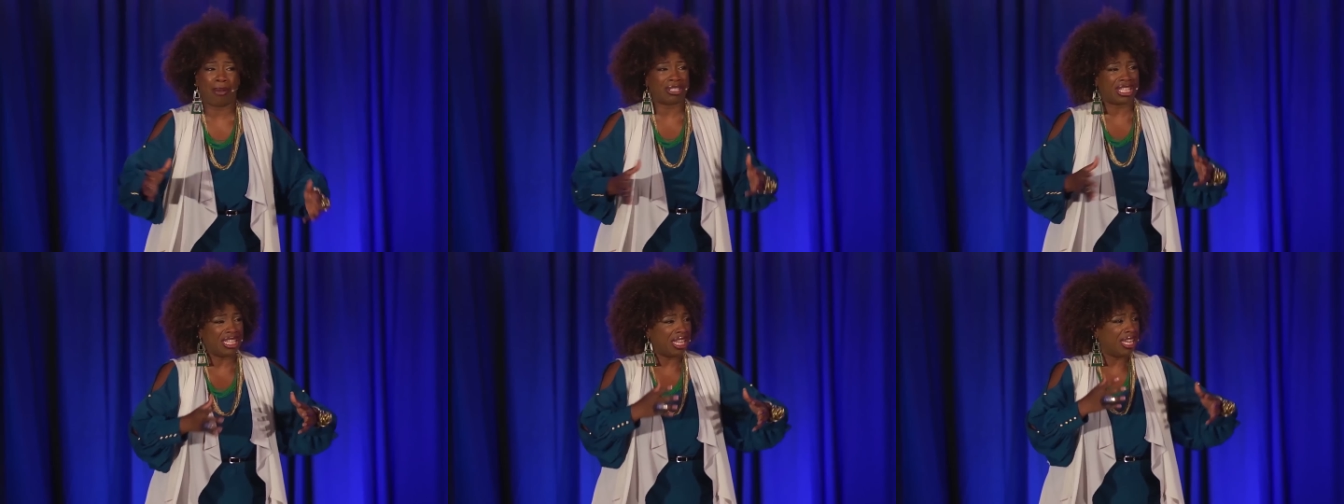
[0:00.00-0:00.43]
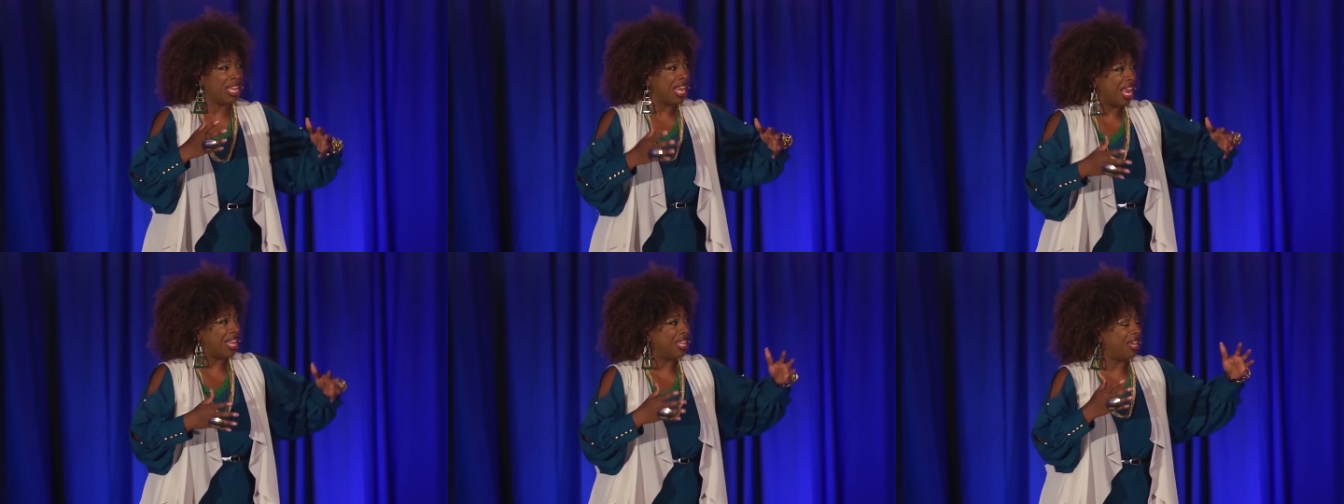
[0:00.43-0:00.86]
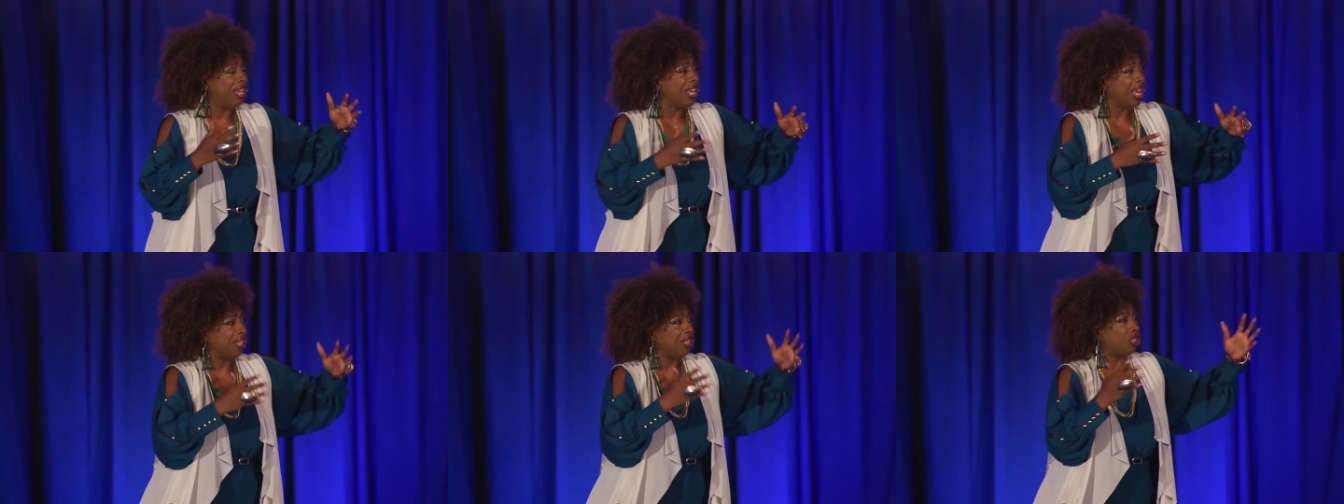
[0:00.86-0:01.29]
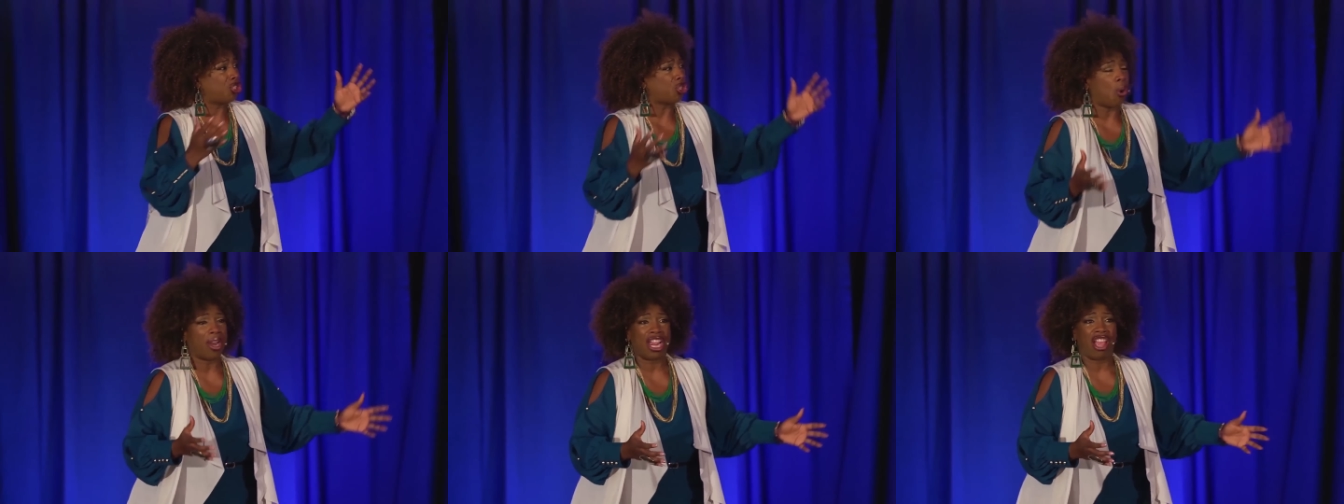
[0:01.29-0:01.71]
I was in the, in, the, in the
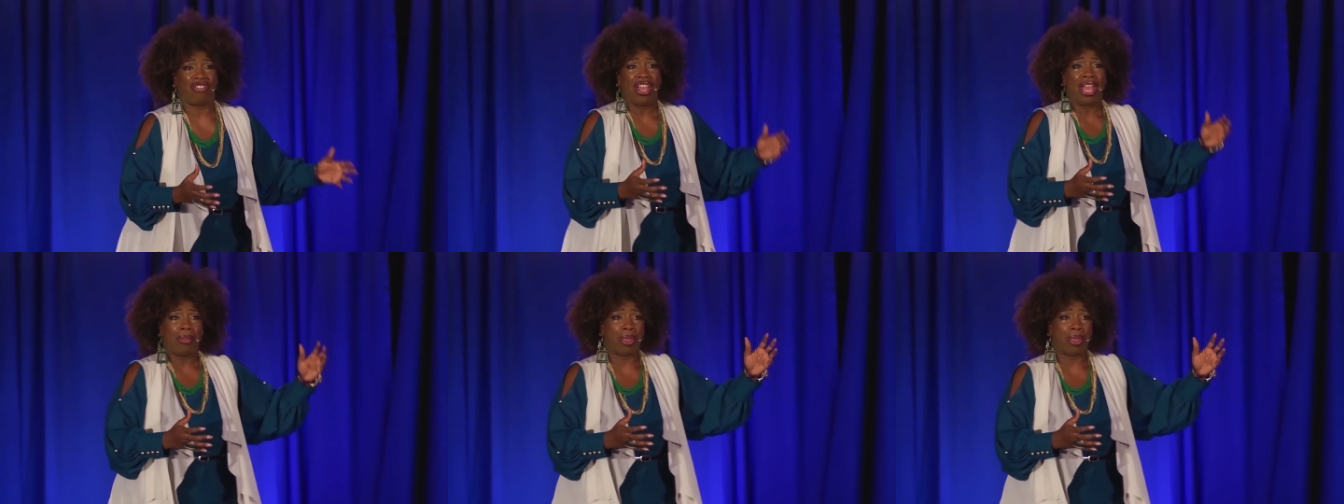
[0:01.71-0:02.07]
story of